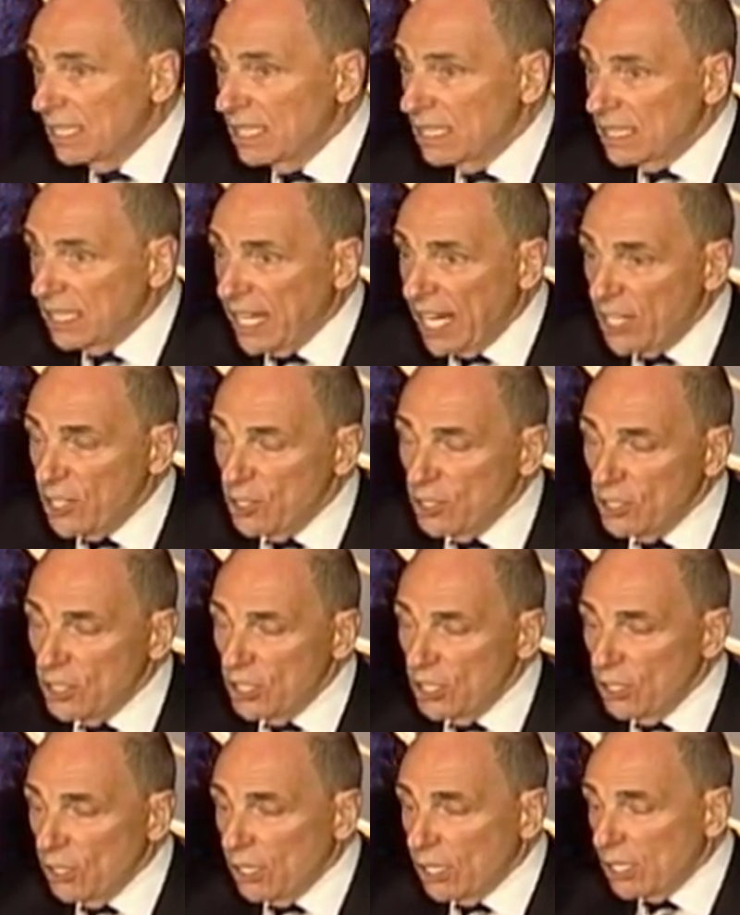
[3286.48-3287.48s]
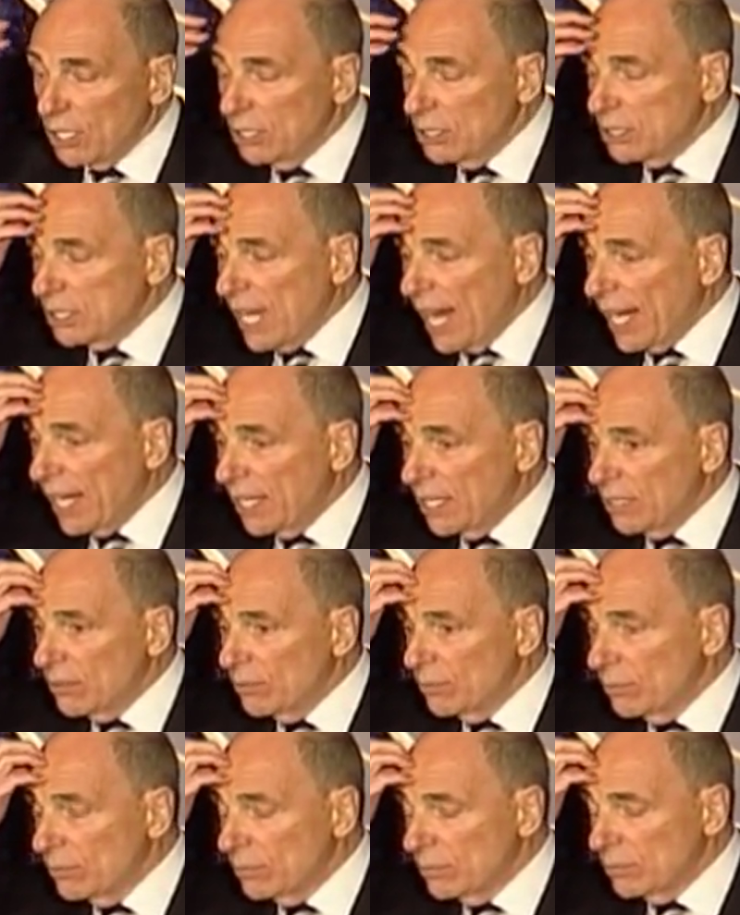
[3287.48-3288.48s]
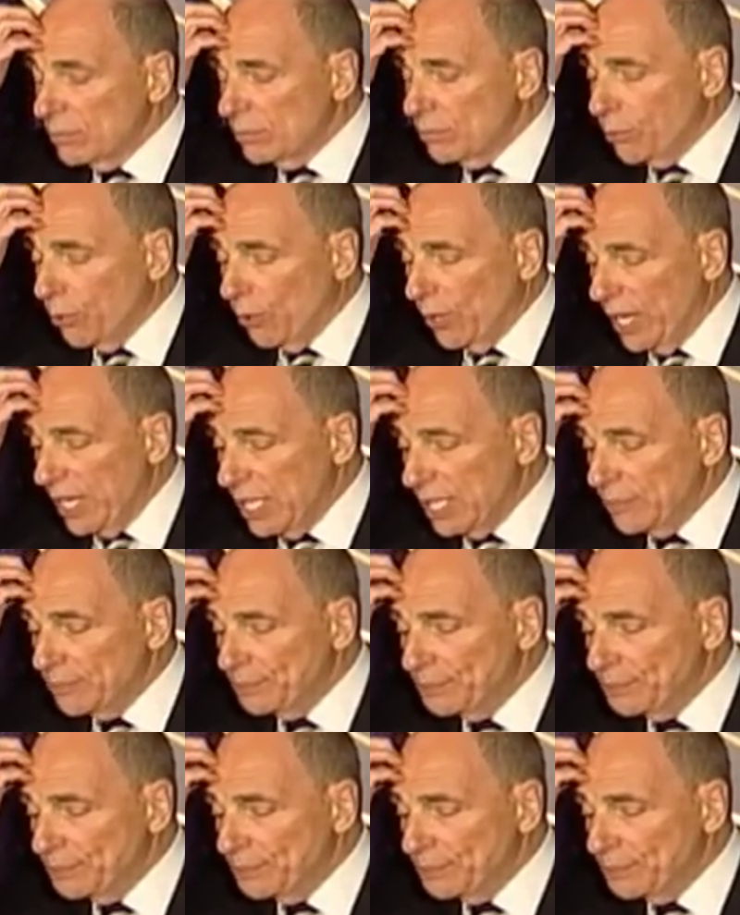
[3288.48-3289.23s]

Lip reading: To get you to your second point,